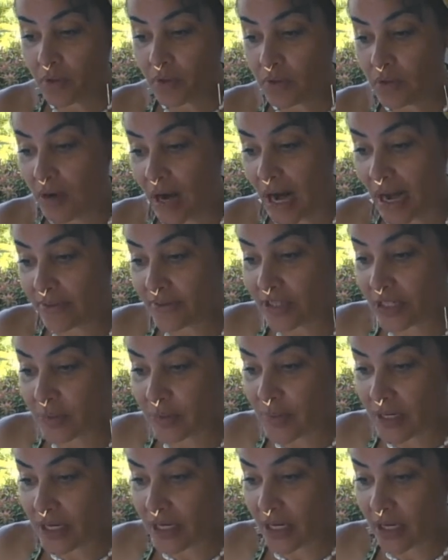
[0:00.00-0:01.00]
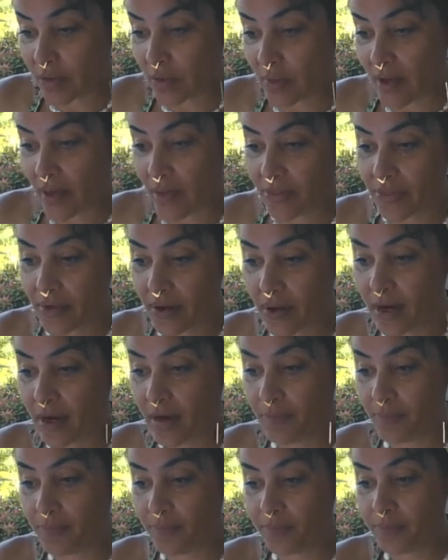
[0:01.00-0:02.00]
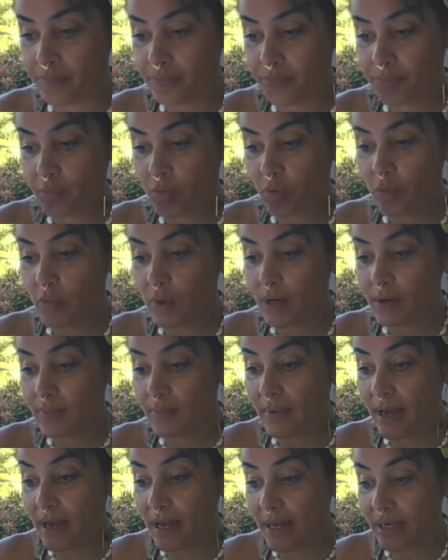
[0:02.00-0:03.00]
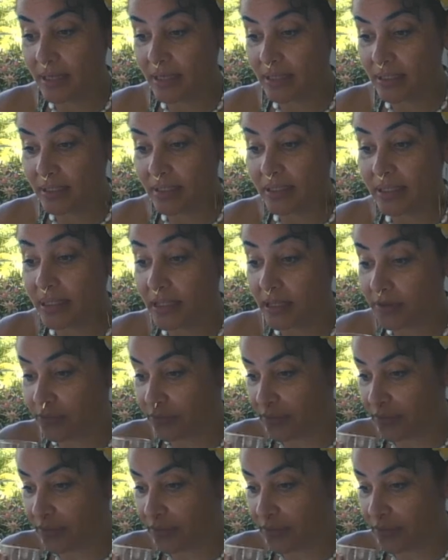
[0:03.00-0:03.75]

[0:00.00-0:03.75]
I was speaking with one of my dear